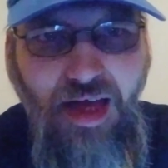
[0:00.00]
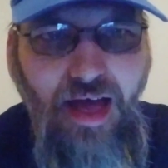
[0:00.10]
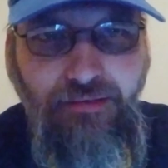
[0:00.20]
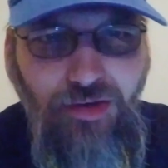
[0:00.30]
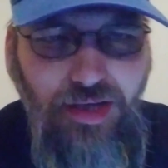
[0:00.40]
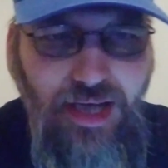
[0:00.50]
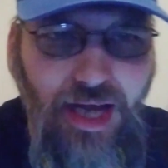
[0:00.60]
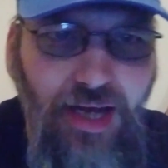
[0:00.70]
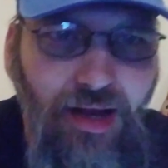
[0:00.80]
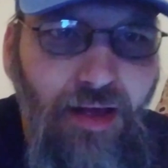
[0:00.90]
ever
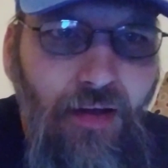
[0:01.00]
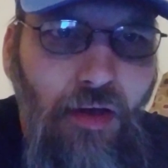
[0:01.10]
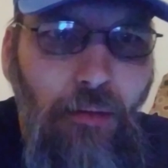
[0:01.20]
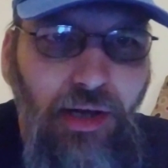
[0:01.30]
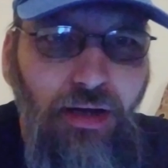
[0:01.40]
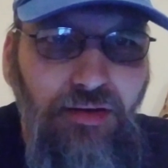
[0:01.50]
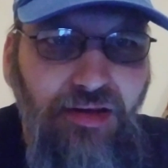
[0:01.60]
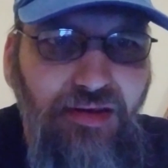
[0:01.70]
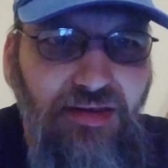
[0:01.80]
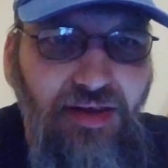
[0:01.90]
again because
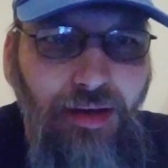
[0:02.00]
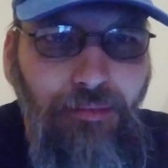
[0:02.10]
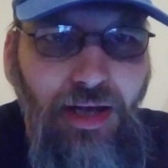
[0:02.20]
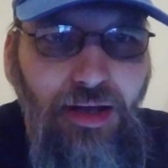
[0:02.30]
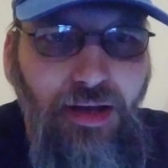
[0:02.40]
this team